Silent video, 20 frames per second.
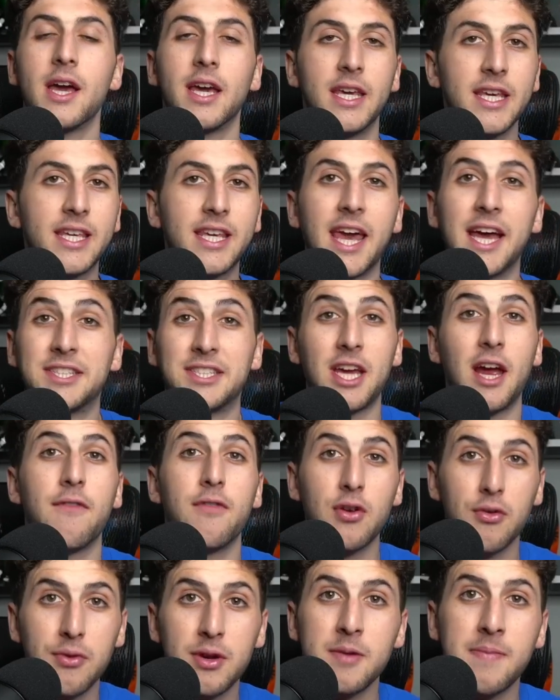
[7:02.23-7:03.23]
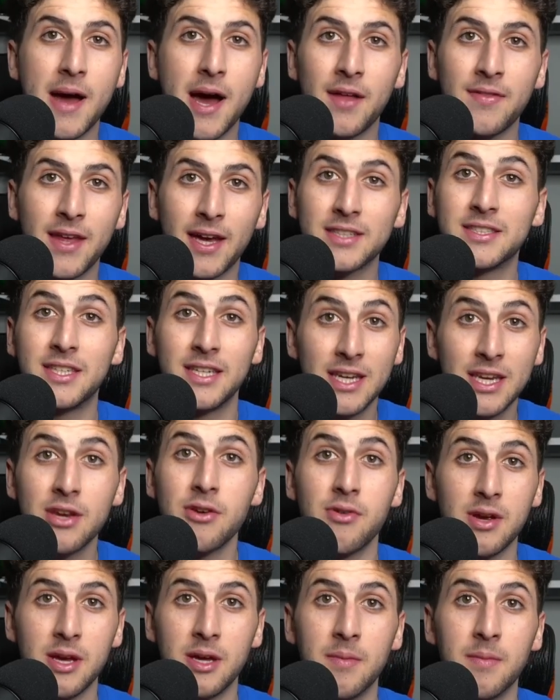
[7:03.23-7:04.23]
He gets every rebound that's
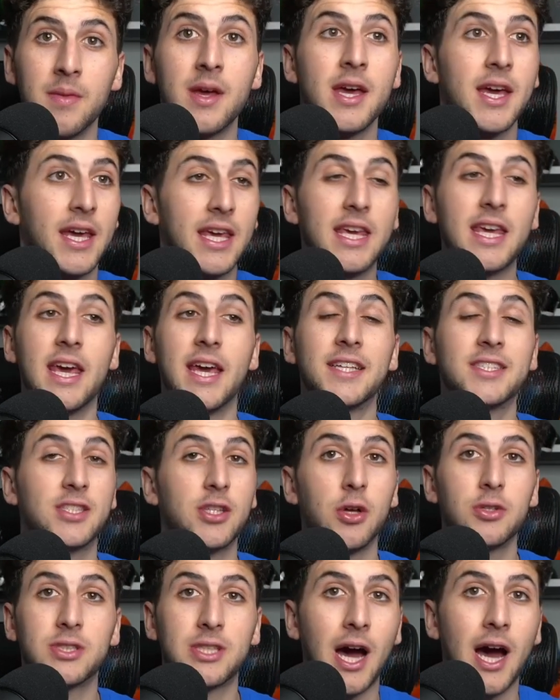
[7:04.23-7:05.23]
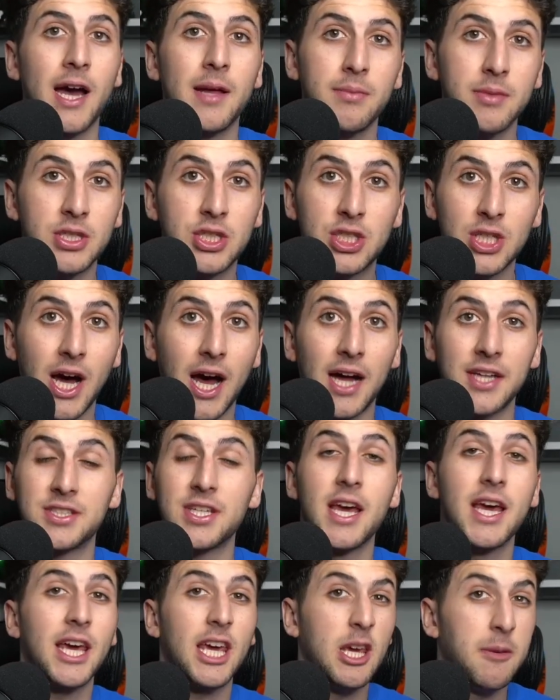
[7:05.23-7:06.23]
near him. He hits those timely shots.
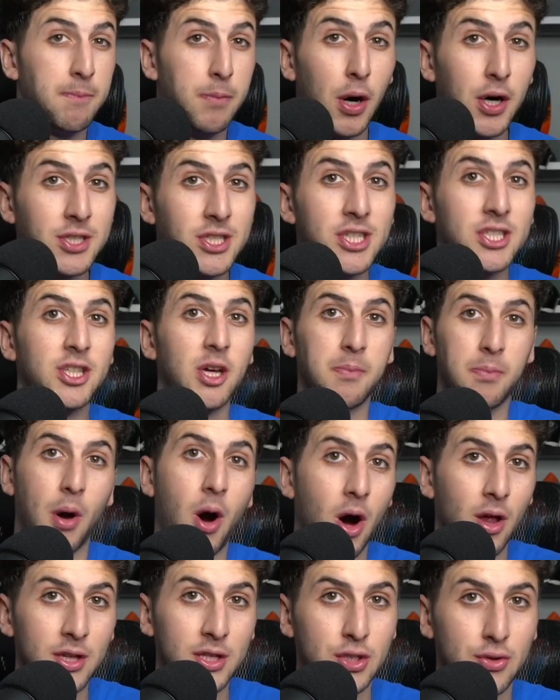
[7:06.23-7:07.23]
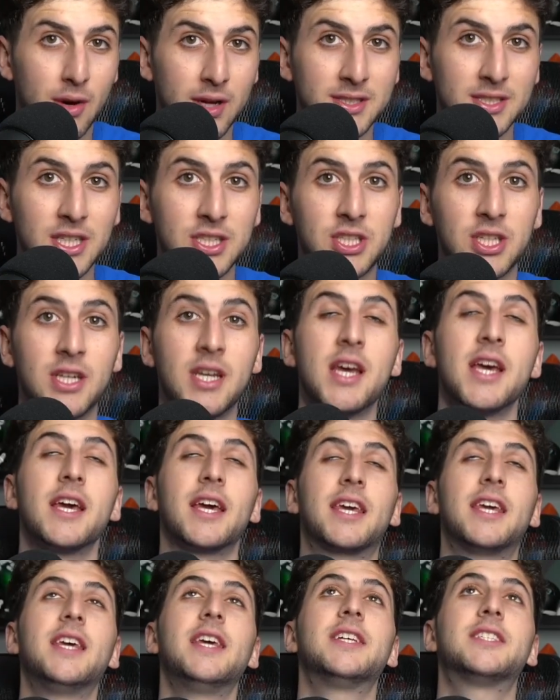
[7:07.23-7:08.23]
He pushes the ball in transition.
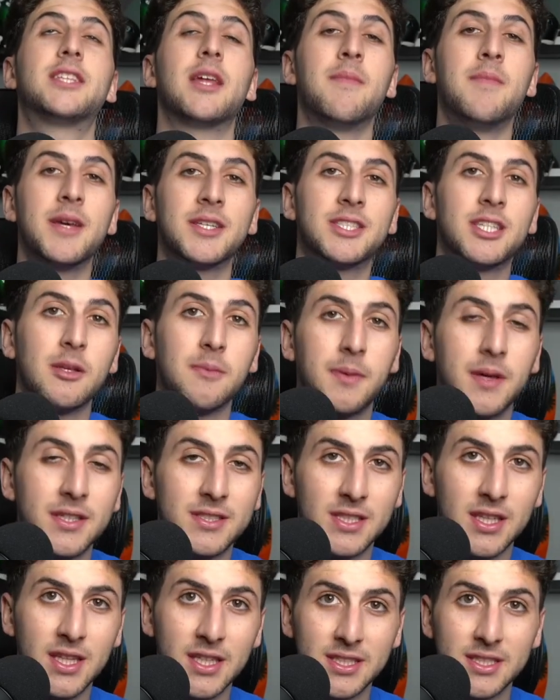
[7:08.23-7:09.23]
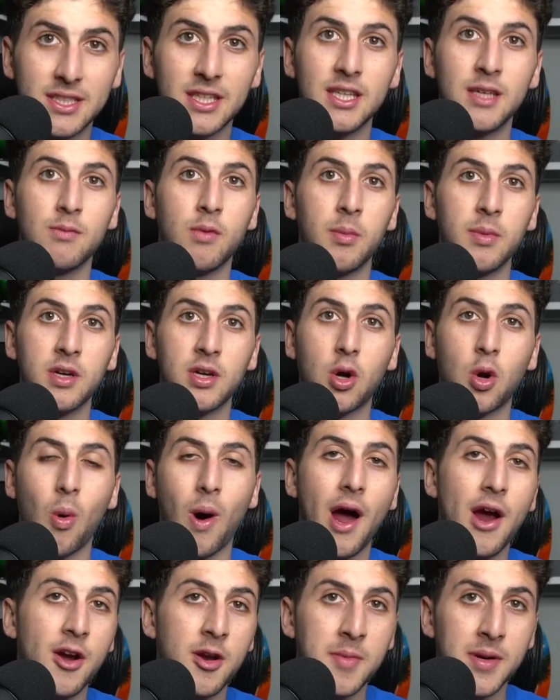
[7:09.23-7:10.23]
He is the missing piece of this team. When we
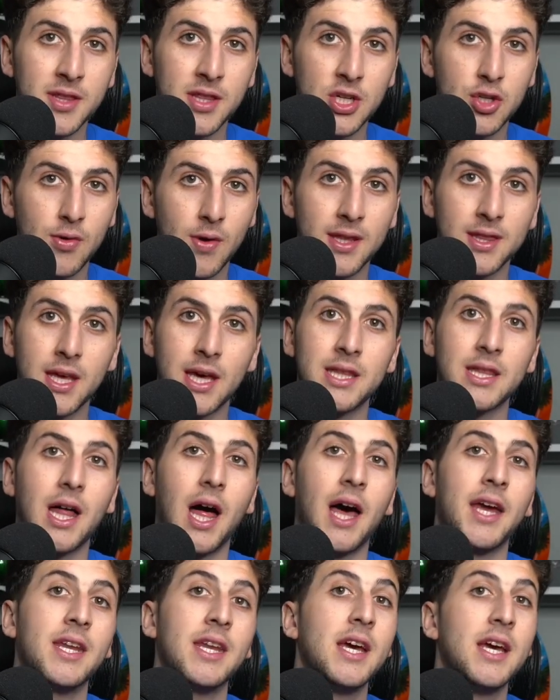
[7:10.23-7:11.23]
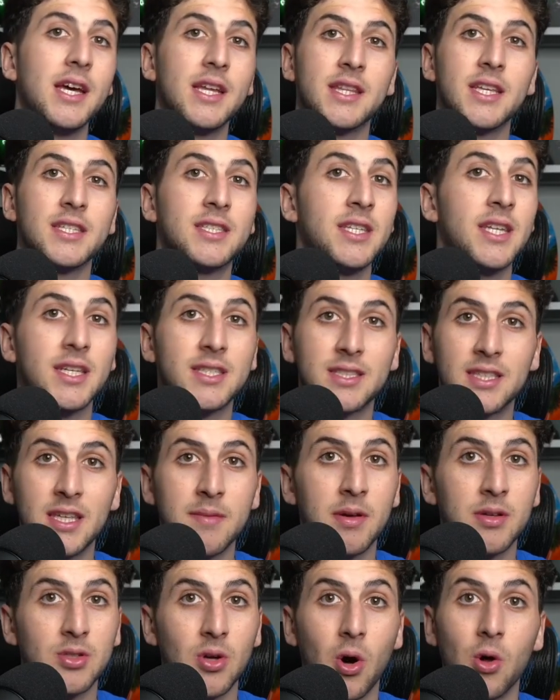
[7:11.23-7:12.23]
acquired him at the trade deadline, this Knicks team
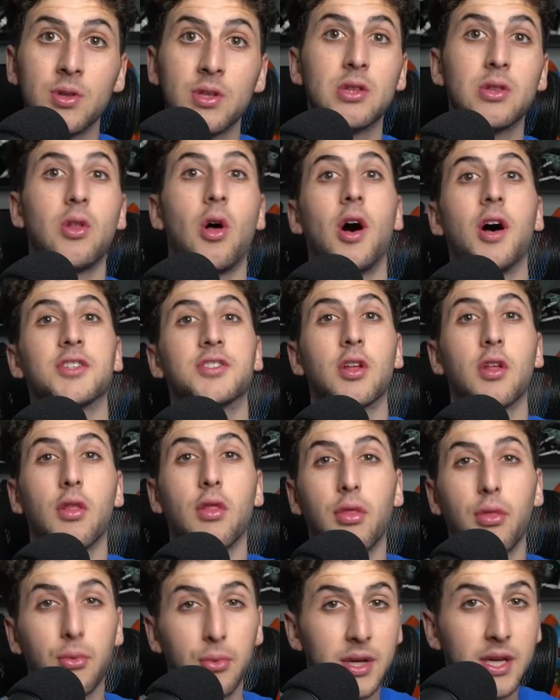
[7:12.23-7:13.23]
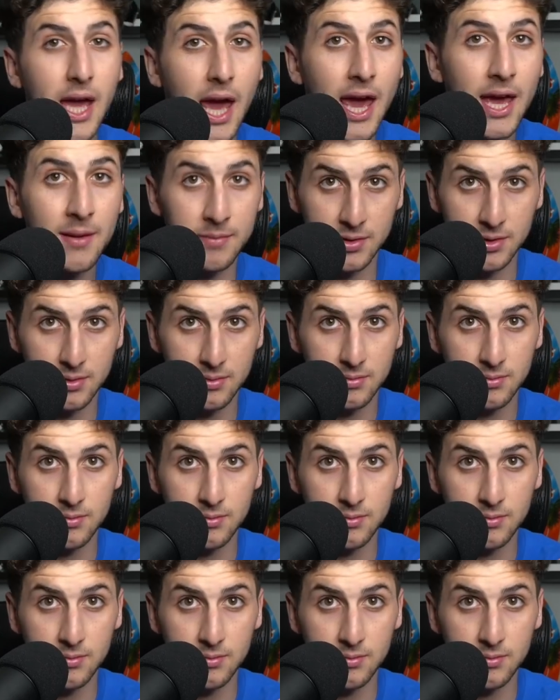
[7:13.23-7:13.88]
has only lost 3 games.